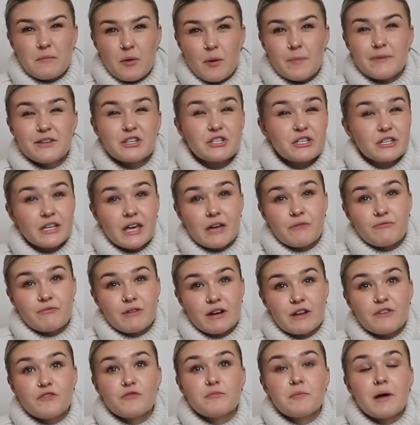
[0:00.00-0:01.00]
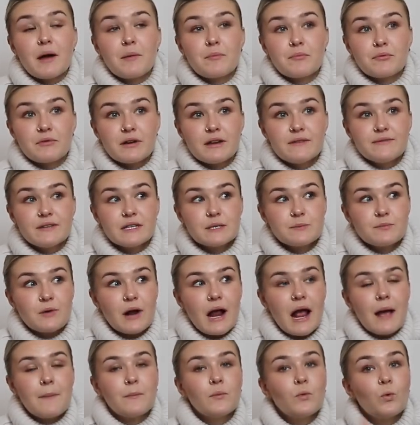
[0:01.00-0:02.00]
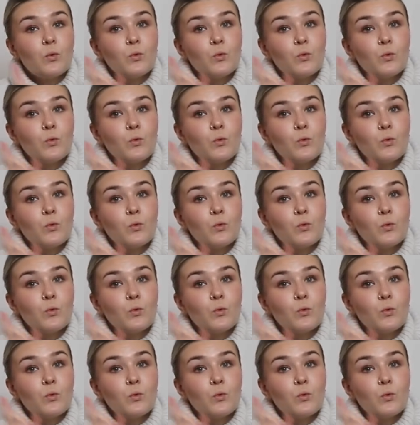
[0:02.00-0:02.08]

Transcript: probably just going to get rid of my previous pram,